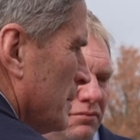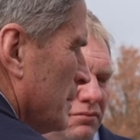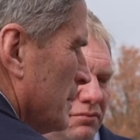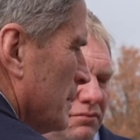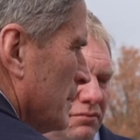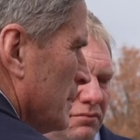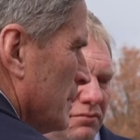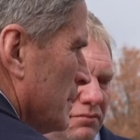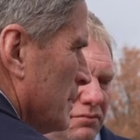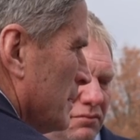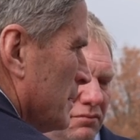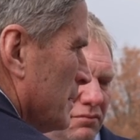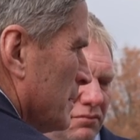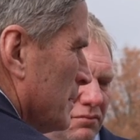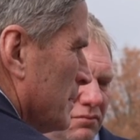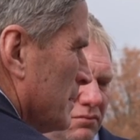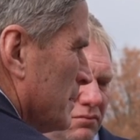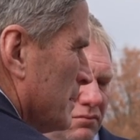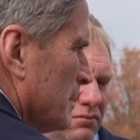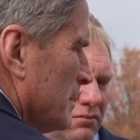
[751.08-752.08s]

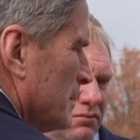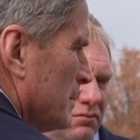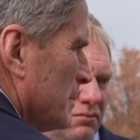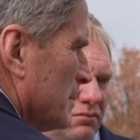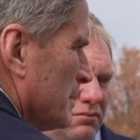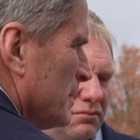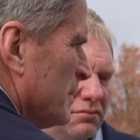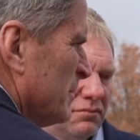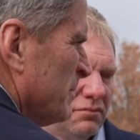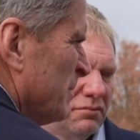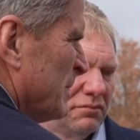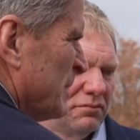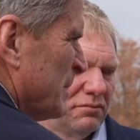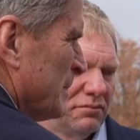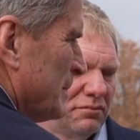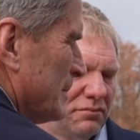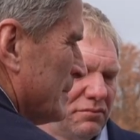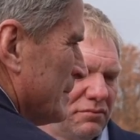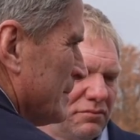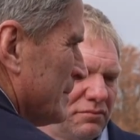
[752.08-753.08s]

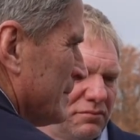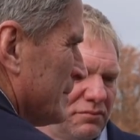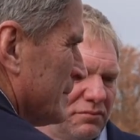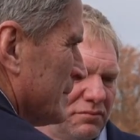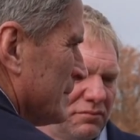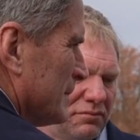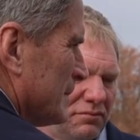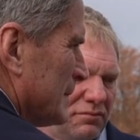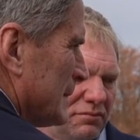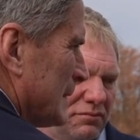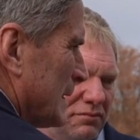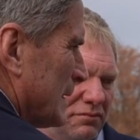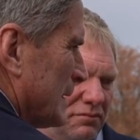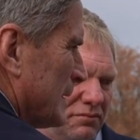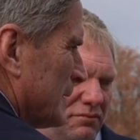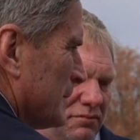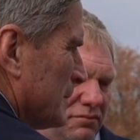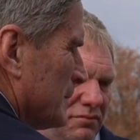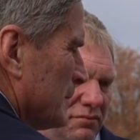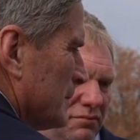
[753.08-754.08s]

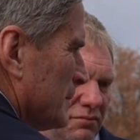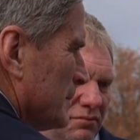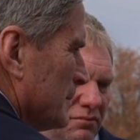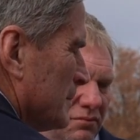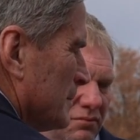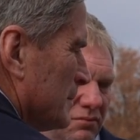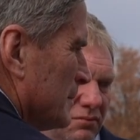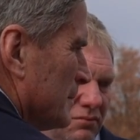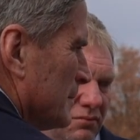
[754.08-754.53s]
This person isn't speaking.